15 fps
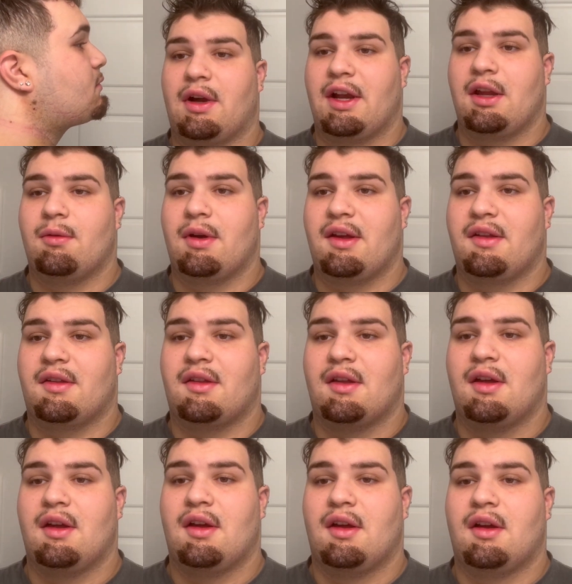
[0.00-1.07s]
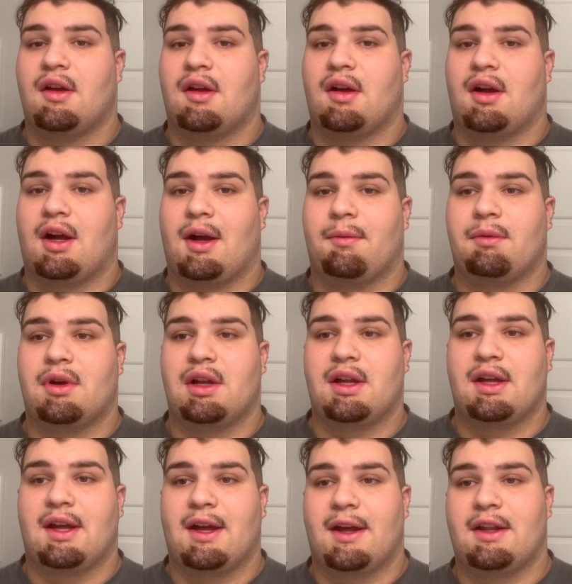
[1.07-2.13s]
Anyways, I'm gonna
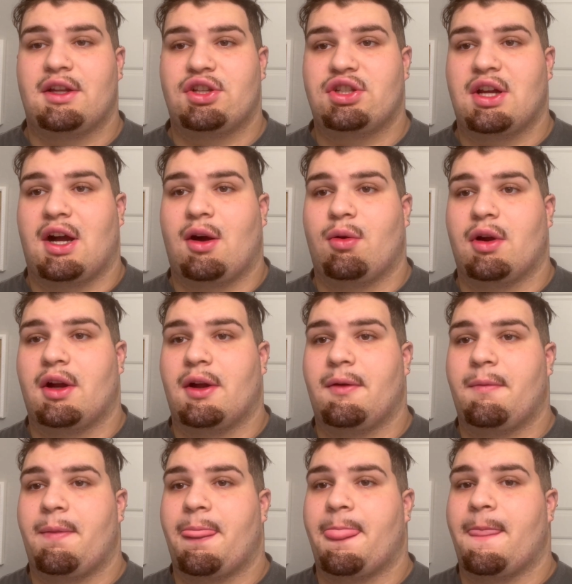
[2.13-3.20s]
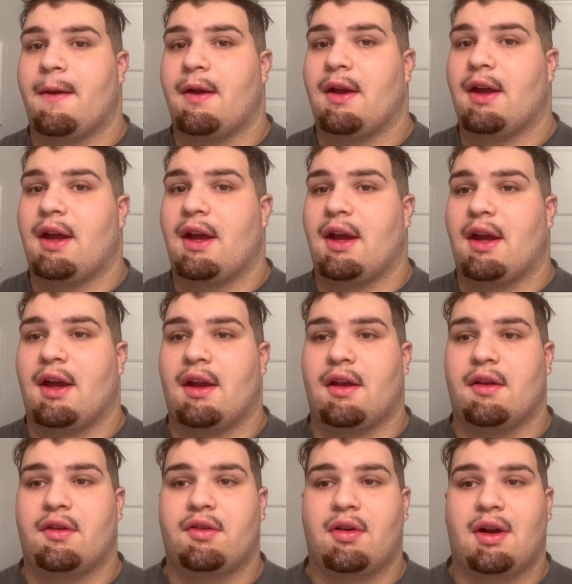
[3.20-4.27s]
get in the shower and
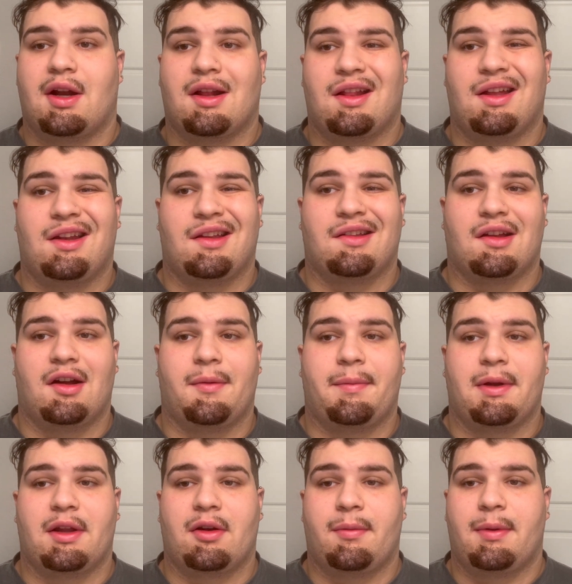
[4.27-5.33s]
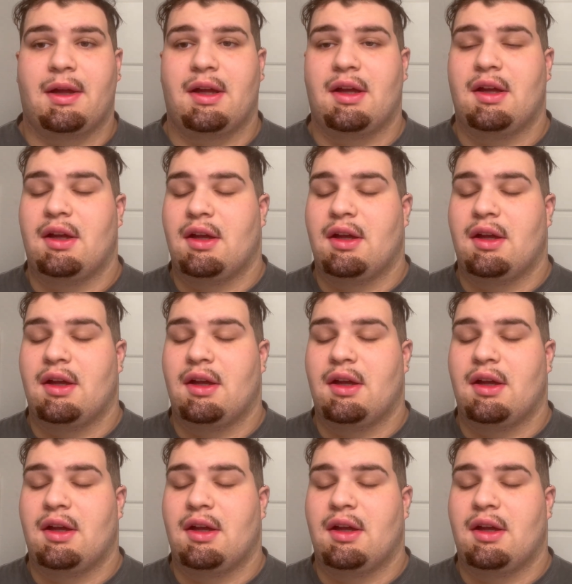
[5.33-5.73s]
try to clean this up a little bit.